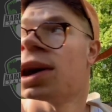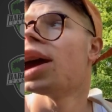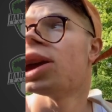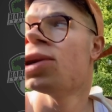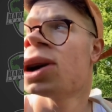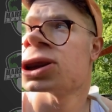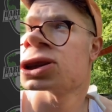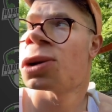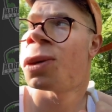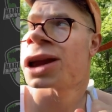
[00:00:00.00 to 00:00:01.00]
Yeah, you're gonna
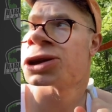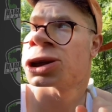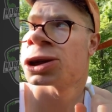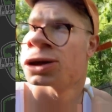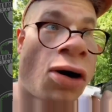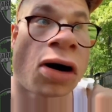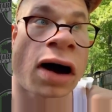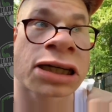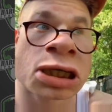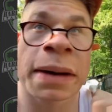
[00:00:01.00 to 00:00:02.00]
see. Watch.
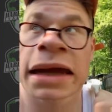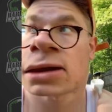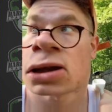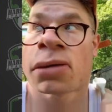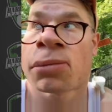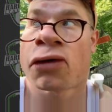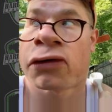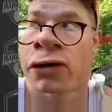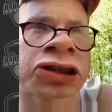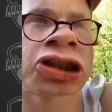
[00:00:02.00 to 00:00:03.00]
Oh, aspetta, no
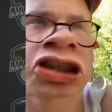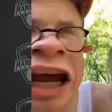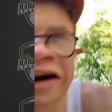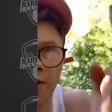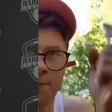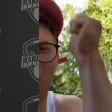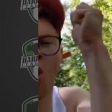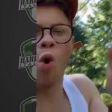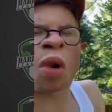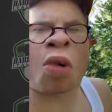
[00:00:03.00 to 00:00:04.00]
move. Son of a bitch.
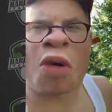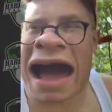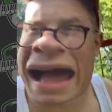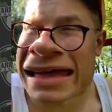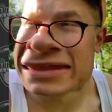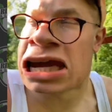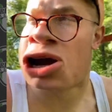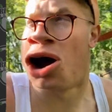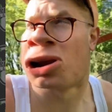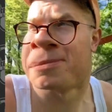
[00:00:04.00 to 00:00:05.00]
Ooh, ah,
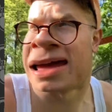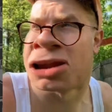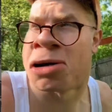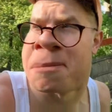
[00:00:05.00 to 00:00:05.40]
Nicola, my lower